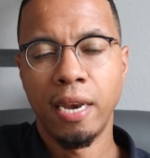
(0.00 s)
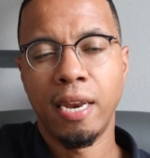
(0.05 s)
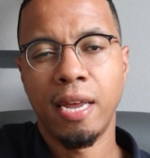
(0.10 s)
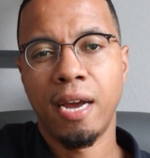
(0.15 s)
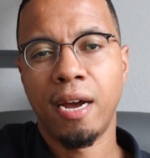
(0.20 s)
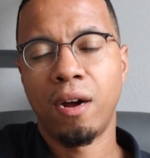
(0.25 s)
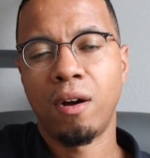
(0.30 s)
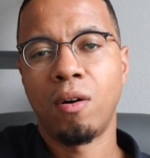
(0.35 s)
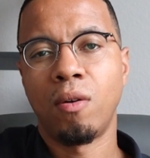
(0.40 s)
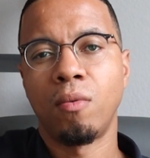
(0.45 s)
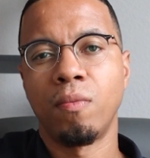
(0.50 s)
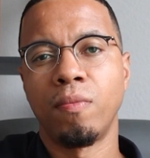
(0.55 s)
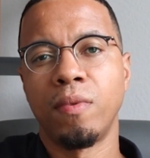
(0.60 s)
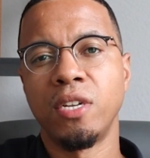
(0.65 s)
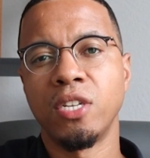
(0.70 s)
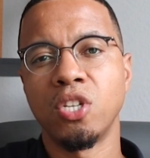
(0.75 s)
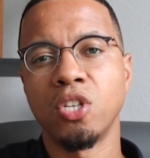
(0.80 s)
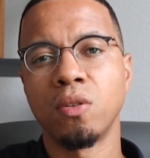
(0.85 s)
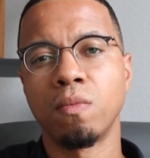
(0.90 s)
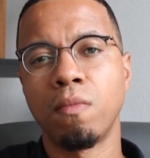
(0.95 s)
Now,
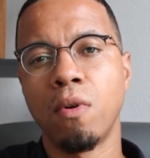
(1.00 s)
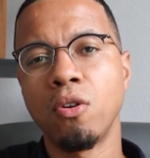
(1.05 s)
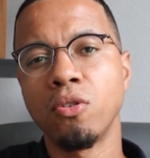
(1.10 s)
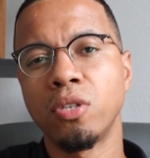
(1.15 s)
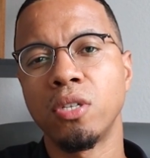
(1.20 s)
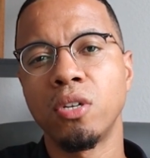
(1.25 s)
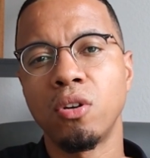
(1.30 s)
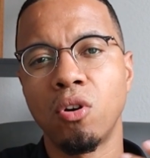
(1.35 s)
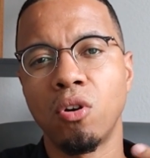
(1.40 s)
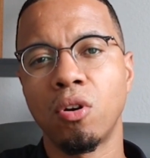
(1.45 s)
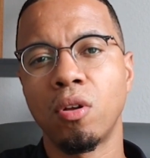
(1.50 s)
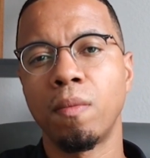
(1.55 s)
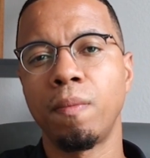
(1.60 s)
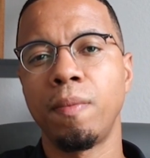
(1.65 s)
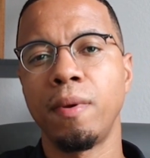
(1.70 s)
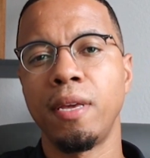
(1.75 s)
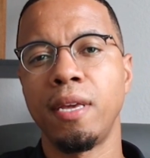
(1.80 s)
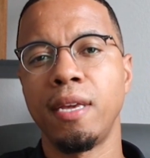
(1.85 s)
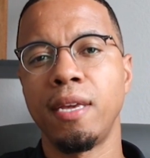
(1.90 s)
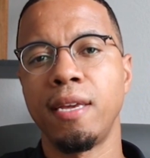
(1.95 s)
this is mostly gonna
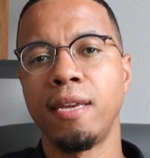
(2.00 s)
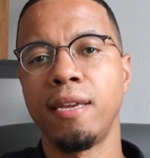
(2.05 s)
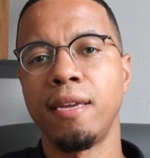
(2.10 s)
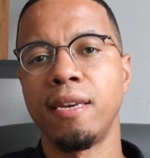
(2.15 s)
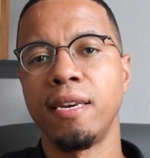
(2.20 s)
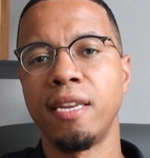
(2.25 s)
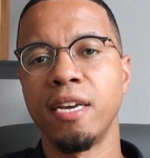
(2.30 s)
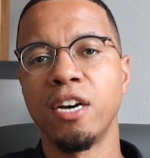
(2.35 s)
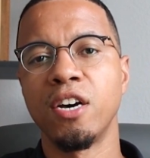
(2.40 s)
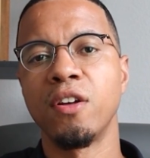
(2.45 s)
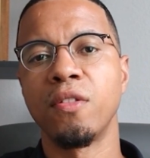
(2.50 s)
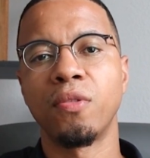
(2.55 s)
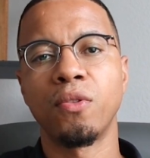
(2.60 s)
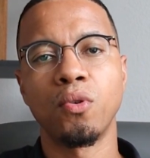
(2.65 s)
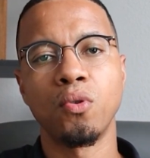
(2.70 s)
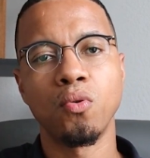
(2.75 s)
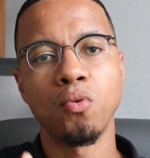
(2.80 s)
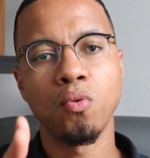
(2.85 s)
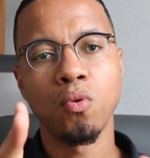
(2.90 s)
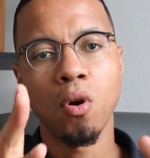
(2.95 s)
be done
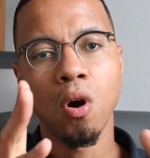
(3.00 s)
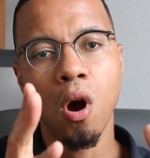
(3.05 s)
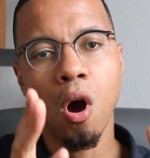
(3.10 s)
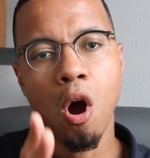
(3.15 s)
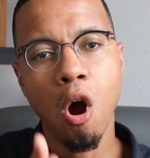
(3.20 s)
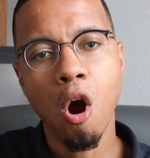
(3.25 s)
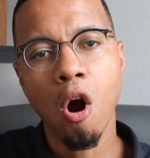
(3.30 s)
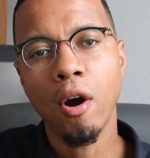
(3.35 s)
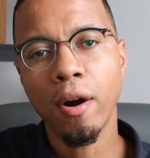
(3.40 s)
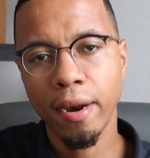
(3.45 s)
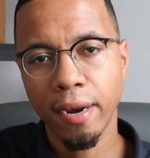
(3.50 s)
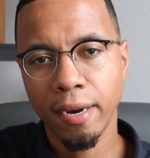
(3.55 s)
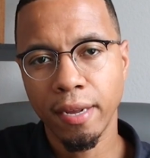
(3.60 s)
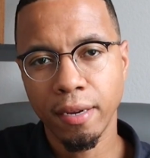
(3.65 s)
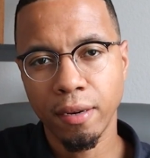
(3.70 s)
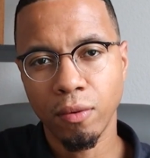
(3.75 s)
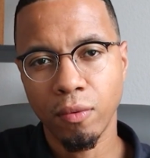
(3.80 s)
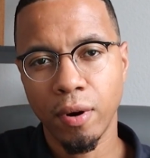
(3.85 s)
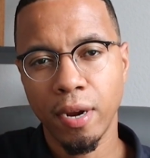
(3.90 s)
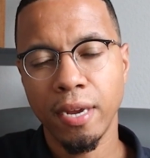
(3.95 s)
through
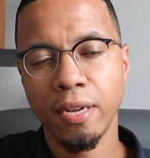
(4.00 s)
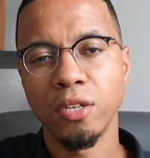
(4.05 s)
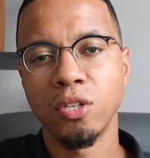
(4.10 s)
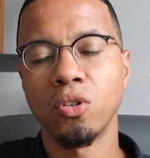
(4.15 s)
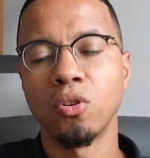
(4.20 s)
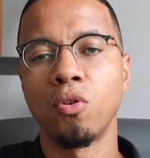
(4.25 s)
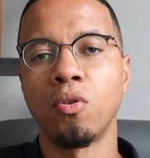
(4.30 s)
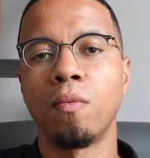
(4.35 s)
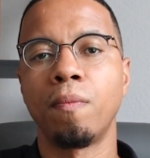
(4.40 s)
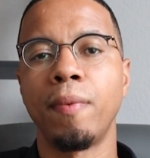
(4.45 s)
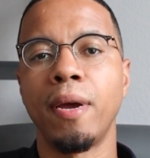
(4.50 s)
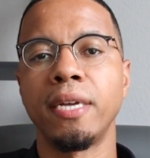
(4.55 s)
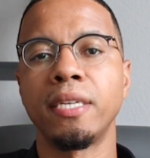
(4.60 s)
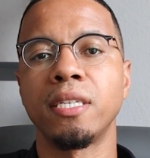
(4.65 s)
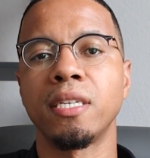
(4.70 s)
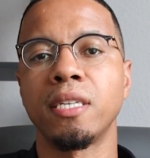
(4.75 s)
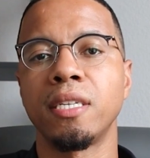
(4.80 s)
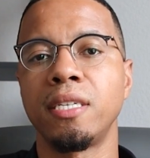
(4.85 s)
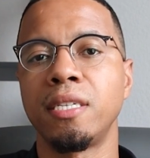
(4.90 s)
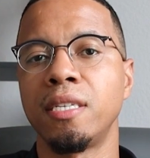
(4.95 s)
hardening, right? So
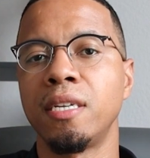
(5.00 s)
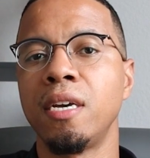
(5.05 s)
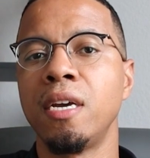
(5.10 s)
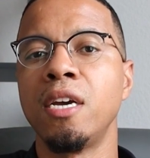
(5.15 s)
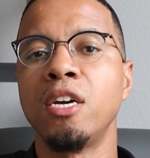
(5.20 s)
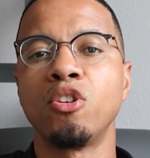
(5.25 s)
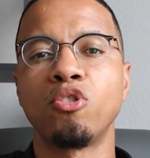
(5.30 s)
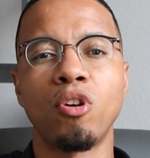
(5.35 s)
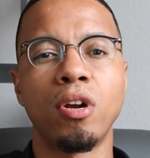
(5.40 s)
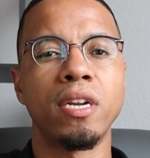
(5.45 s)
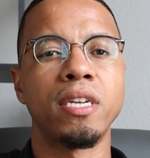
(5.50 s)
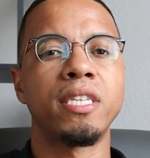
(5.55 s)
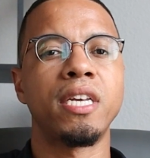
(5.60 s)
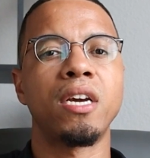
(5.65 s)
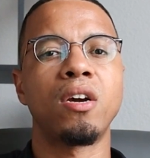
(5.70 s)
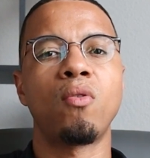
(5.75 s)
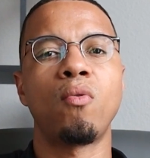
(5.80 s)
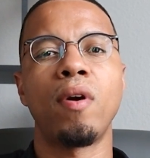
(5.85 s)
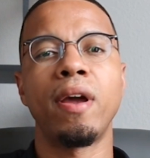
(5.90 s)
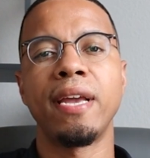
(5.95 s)
basically, trying to
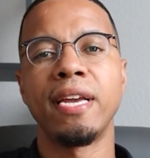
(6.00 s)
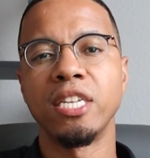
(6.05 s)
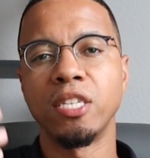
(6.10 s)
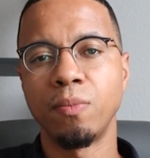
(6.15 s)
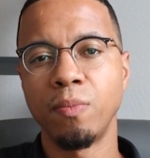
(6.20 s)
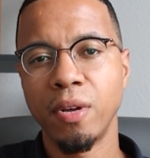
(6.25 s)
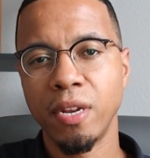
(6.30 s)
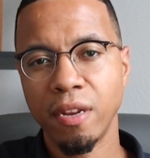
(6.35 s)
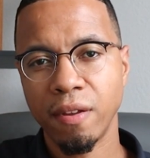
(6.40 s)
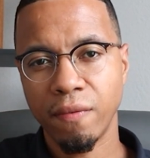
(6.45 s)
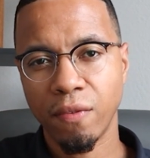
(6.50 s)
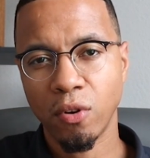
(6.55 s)
take away as many